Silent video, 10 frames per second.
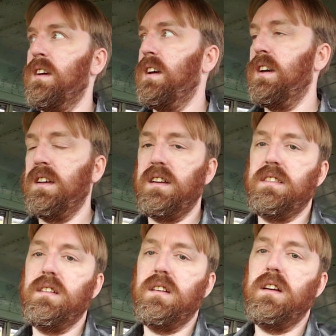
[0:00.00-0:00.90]
and I
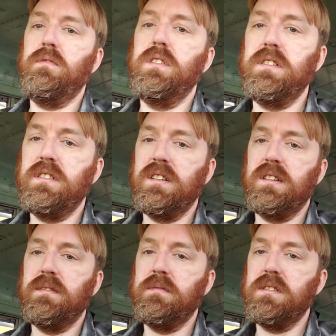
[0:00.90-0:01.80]
thought I would
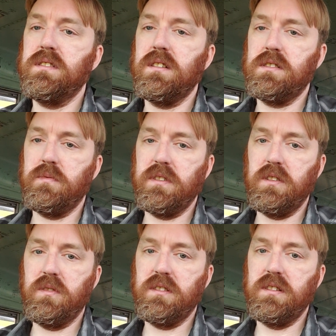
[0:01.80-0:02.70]
discuss with
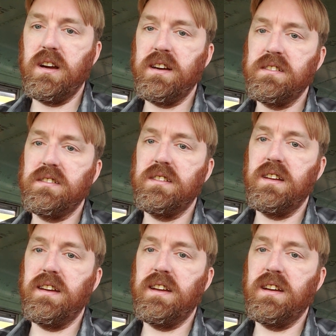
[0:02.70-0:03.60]
you guys
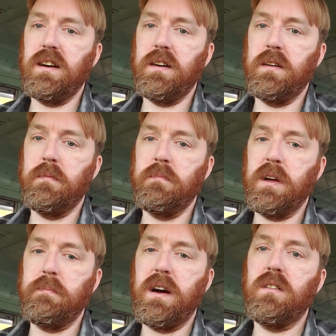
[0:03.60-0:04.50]
today
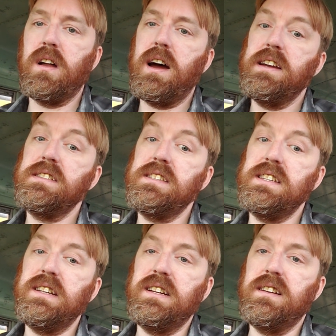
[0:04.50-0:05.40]
about
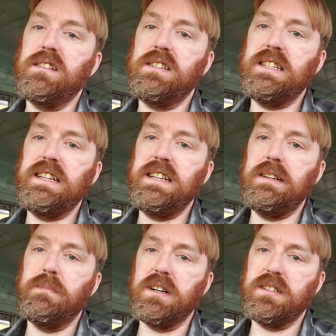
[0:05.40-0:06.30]

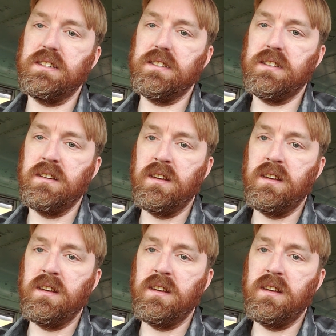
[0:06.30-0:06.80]
ICCE buses.